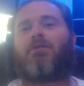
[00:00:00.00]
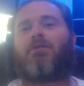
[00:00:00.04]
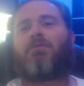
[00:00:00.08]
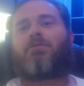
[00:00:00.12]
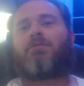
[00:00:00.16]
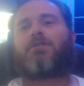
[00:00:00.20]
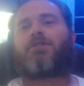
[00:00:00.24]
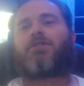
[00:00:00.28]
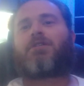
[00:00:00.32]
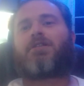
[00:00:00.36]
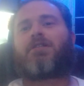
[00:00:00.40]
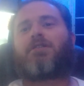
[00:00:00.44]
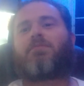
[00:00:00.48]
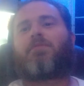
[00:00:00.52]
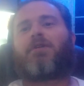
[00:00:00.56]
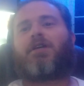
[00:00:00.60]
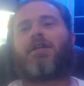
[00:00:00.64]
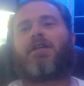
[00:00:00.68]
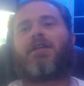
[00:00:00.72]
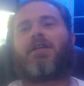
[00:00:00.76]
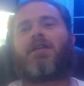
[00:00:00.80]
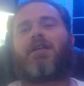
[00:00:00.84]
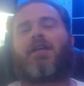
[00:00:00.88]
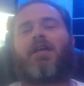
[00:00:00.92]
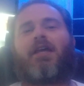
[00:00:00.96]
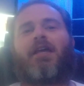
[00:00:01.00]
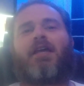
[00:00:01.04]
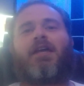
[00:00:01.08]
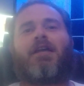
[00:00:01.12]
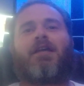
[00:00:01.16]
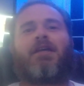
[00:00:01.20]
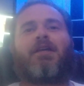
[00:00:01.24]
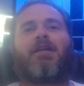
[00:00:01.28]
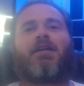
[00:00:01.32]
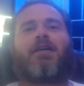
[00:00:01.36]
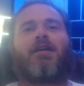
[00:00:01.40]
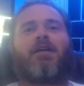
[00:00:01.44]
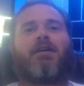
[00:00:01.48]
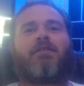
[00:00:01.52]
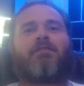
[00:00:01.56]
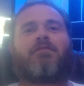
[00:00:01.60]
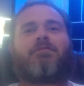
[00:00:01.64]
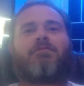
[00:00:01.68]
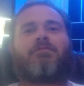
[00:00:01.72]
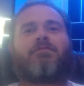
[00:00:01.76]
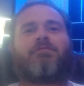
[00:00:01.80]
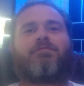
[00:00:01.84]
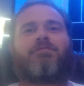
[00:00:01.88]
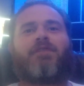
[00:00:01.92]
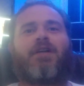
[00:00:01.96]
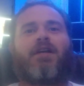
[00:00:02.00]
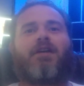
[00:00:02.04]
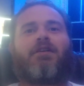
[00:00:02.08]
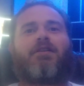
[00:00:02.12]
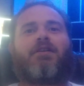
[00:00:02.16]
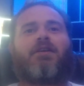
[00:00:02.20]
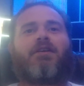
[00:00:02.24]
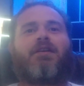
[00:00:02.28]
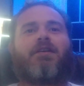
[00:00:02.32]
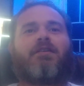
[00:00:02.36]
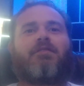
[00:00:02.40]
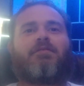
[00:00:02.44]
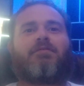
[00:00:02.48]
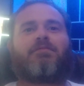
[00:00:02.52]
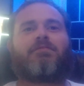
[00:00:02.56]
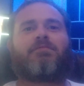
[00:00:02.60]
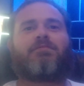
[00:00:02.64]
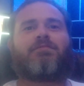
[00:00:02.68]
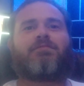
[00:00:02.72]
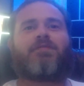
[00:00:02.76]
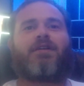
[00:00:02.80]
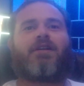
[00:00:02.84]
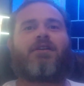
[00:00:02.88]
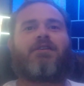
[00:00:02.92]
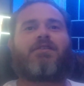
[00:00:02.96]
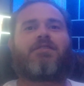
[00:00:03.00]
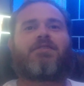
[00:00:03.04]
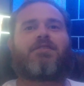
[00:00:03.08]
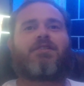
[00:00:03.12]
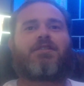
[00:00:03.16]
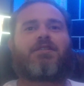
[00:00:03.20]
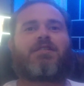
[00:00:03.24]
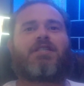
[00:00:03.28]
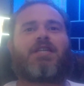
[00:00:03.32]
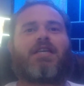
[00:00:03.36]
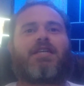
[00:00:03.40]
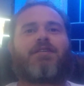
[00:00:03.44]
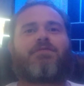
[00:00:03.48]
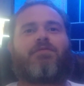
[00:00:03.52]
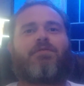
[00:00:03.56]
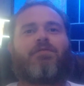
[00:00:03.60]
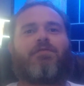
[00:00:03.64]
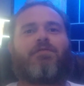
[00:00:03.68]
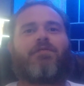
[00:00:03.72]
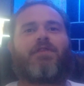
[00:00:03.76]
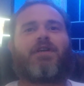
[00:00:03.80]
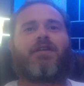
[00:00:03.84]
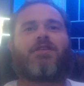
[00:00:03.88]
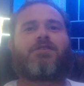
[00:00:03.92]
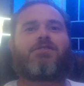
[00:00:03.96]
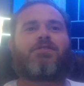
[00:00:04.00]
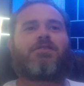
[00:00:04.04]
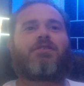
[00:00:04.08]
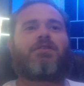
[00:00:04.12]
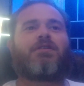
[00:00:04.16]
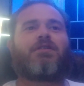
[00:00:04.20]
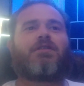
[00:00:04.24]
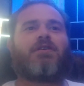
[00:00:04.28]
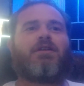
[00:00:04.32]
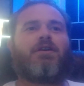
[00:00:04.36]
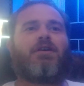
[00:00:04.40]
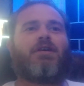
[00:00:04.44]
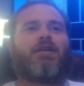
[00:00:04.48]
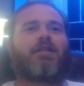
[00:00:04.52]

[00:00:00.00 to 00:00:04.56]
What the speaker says: which has been a very, very successful venture,